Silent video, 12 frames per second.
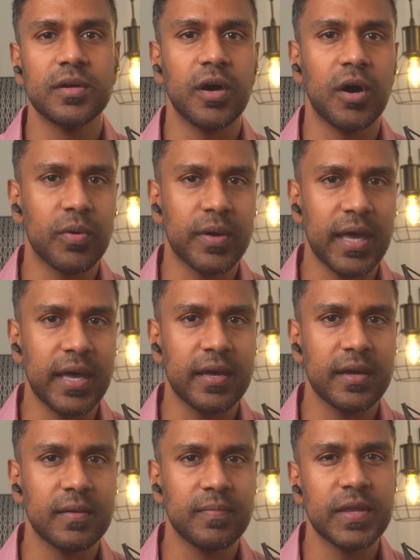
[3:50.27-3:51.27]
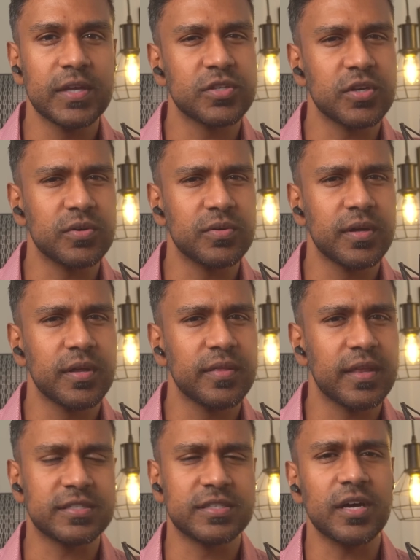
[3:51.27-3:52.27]
Okay, so
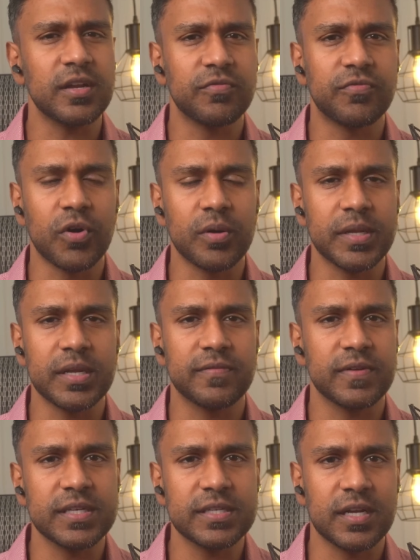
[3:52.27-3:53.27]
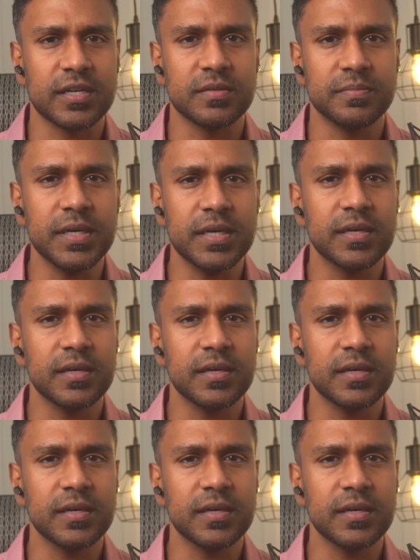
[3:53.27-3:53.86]
that's not informative, at least not to me,